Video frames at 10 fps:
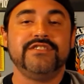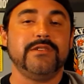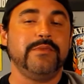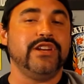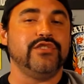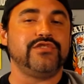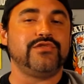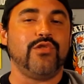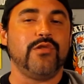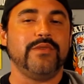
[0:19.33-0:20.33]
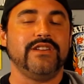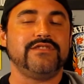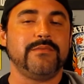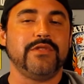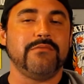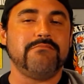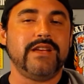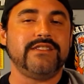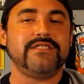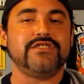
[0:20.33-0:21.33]
sent me an assortment of some of the
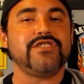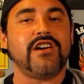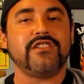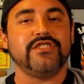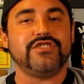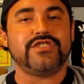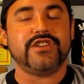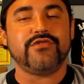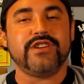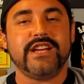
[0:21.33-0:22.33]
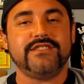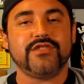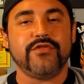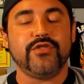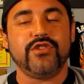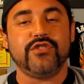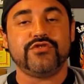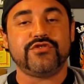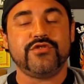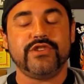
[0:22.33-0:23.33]
amazing chocolates she creates over in her
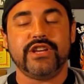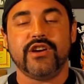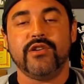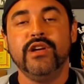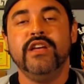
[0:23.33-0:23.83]
studio.